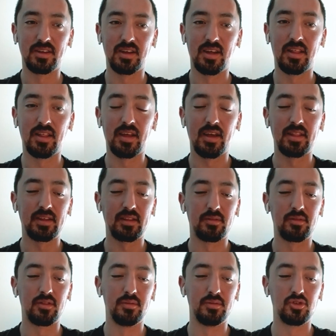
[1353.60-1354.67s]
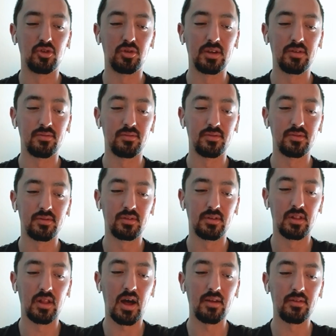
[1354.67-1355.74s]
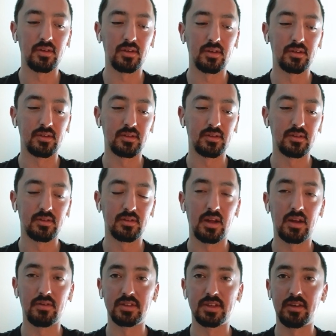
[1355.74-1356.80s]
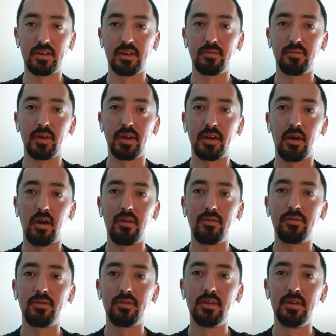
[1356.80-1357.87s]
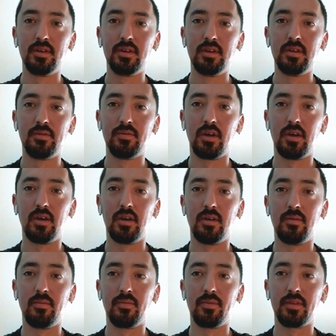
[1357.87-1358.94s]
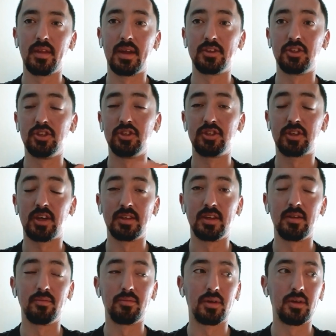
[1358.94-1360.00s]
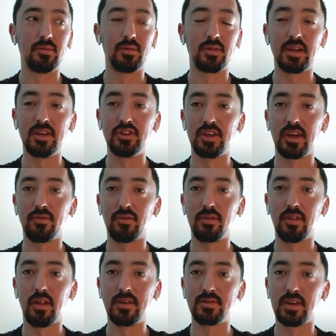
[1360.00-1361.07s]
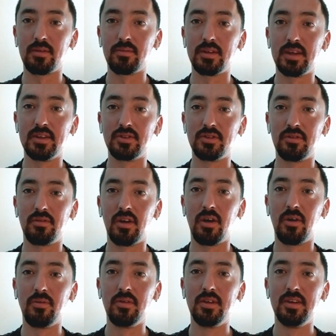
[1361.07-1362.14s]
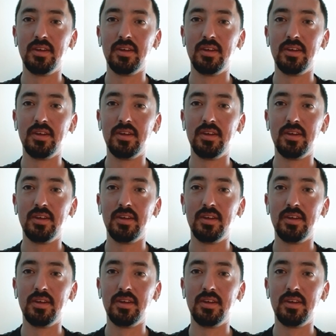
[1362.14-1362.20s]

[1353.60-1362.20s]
I think the majority of a lot of us out here play golf. Actually, I just got done playing with EJ for the last couple of days in a row.